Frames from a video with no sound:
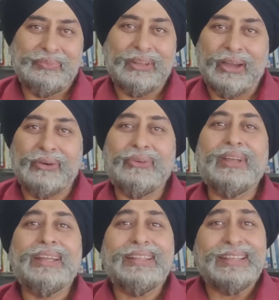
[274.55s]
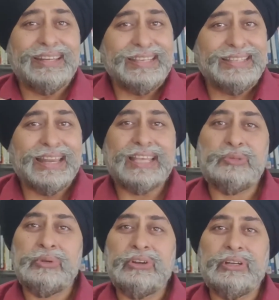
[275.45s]
Now, the reason
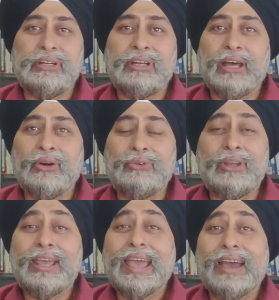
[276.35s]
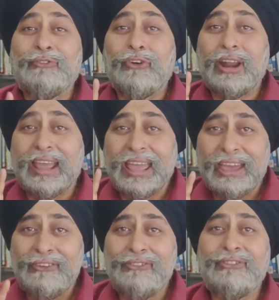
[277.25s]
has been written down for
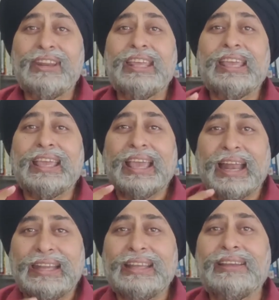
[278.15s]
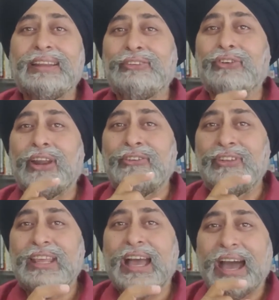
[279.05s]
every category, for
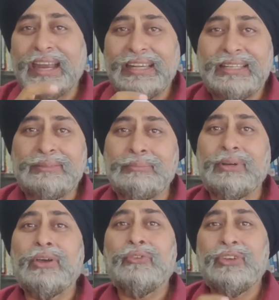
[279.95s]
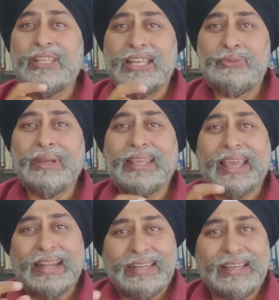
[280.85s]
every item which has been
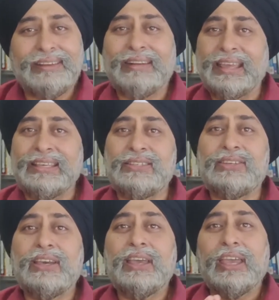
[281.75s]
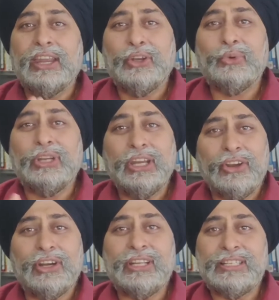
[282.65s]
categorized into
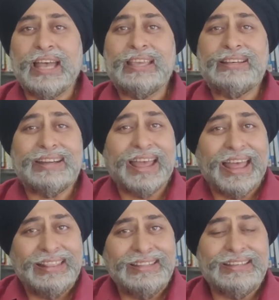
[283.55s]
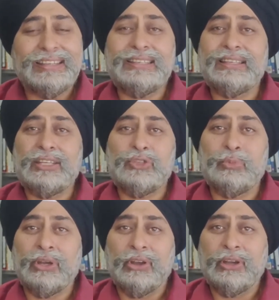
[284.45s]
need or desire, and the reason has
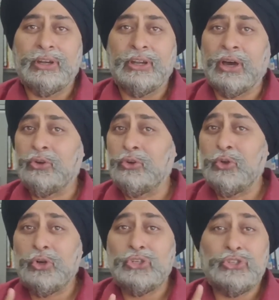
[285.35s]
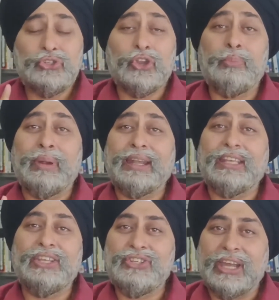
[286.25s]
been written down. Don't stop at
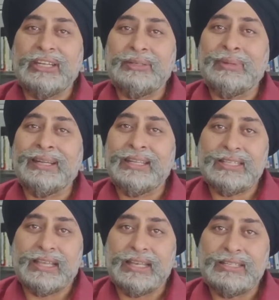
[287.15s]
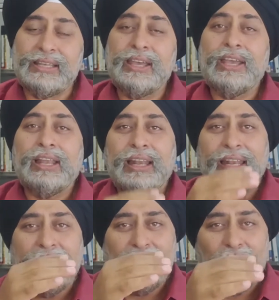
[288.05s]
each item and discuss.
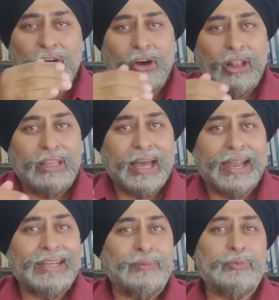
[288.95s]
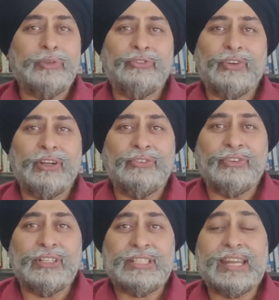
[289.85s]
Let all the items be filled
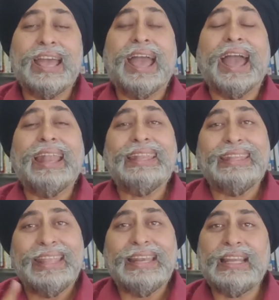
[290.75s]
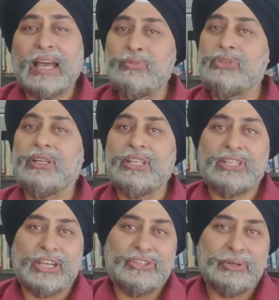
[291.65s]
first, and then comes the
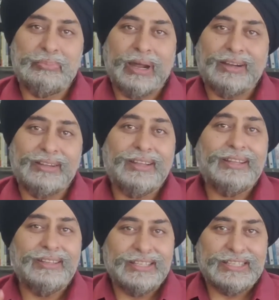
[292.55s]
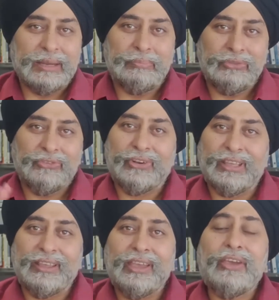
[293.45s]
discussion part, the step
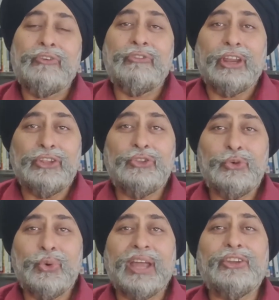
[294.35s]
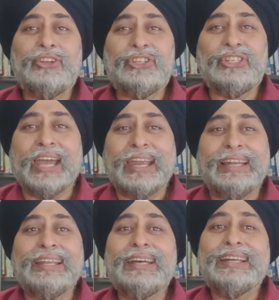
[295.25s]
3, where you and your
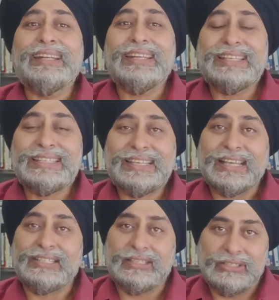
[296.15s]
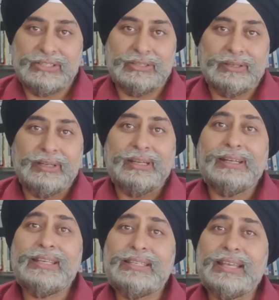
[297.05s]
child discusses
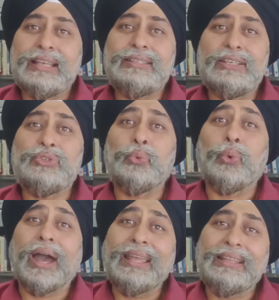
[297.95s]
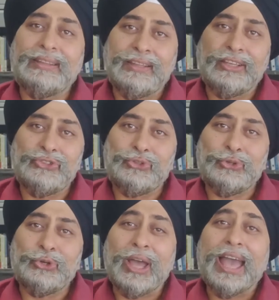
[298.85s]
why they think
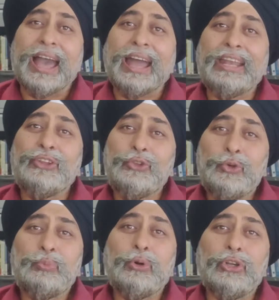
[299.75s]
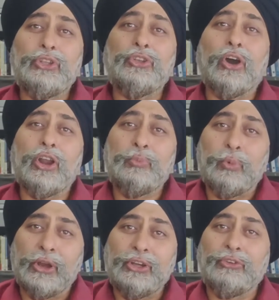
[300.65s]
so, and you put your
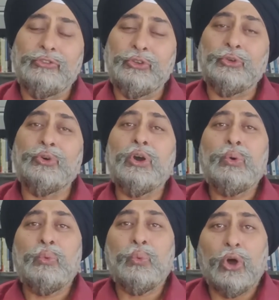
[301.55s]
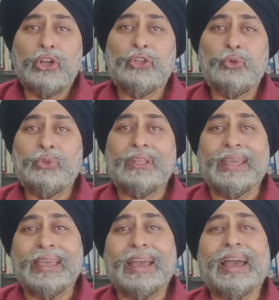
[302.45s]
point of view, what you
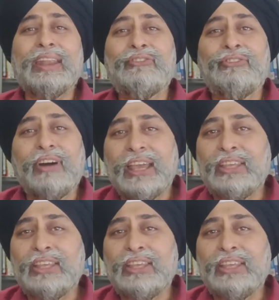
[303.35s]
think and why